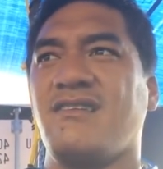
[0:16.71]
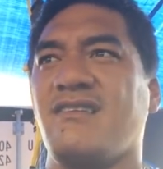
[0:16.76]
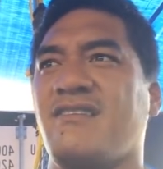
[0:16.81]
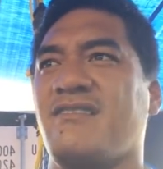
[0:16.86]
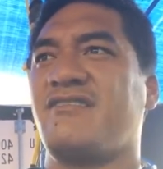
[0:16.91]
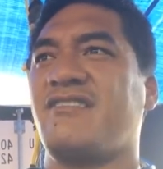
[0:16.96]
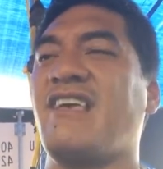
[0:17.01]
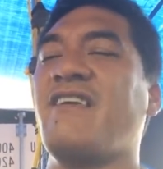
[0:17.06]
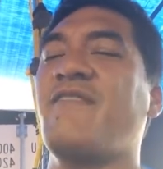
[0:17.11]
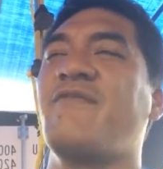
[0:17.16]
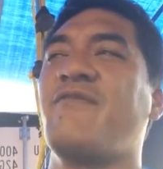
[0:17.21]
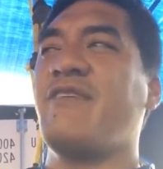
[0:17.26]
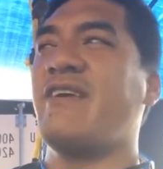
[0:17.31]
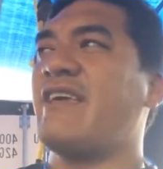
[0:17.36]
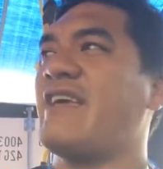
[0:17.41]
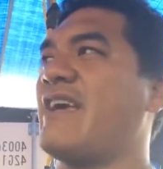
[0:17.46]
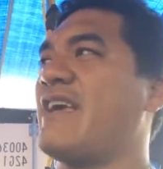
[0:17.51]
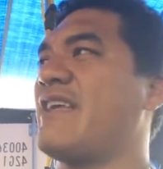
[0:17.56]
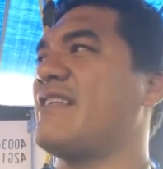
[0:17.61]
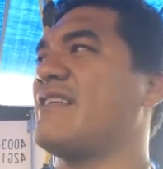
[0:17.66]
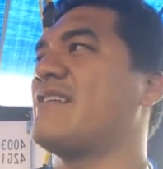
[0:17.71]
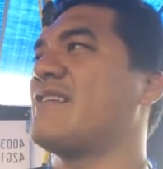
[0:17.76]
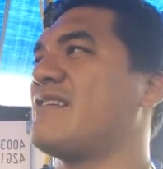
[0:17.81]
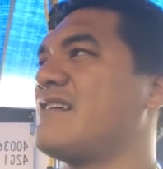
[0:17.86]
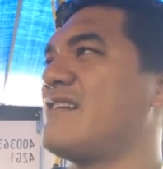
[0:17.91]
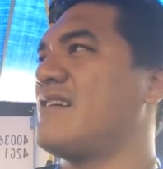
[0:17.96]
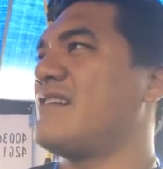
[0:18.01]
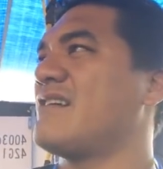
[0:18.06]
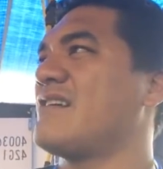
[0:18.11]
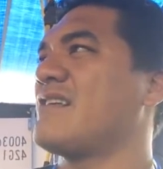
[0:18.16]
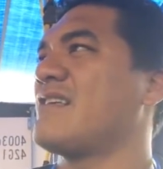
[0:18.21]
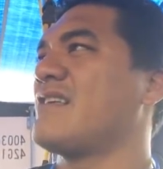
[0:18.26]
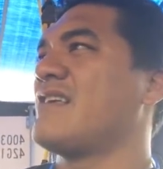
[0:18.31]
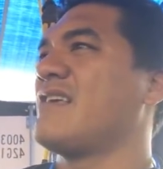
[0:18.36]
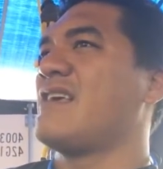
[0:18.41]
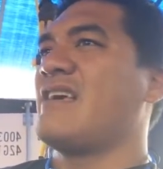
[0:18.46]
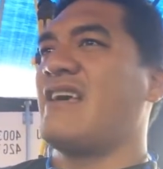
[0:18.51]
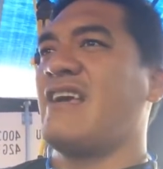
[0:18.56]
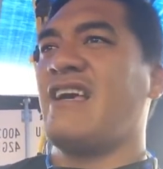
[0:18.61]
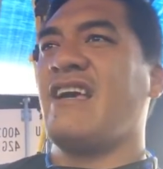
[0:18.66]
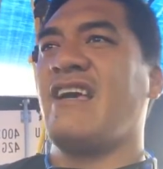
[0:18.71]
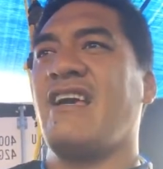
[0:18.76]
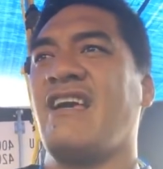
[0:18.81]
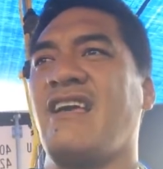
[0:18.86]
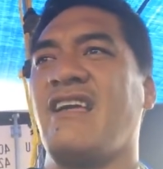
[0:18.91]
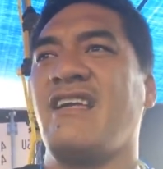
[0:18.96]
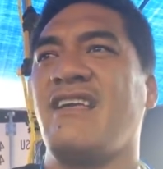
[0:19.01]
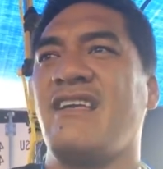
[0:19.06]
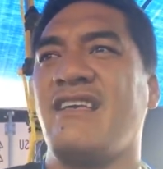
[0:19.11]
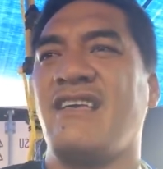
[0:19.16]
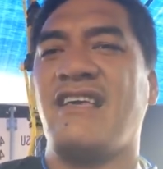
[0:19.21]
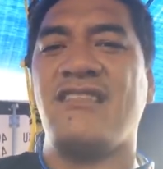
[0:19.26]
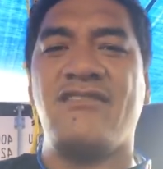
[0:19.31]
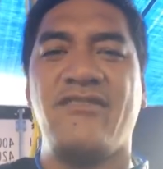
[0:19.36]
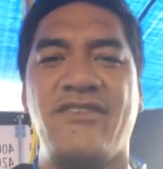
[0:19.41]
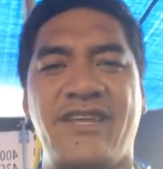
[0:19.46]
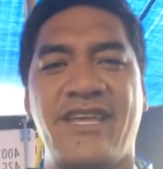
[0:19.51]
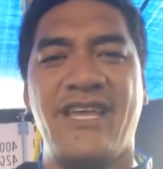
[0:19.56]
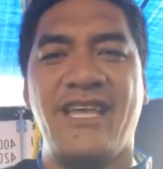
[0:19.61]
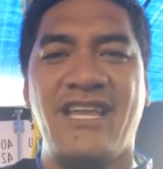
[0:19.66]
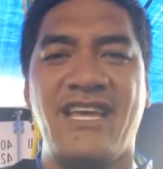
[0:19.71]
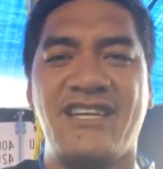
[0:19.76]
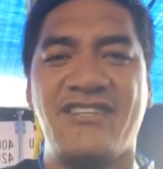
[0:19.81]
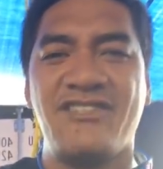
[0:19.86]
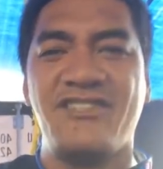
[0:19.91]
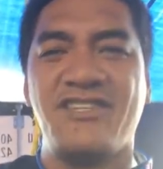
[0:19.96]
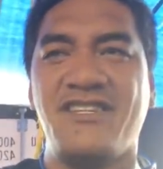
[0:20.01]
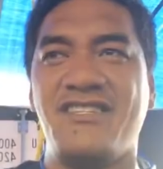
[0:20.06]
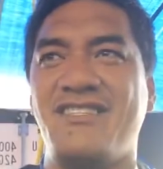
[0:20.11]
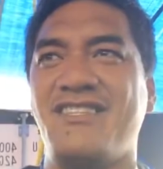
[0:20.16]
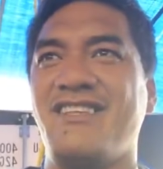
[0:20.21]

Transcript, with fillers: safe weekend and get to the election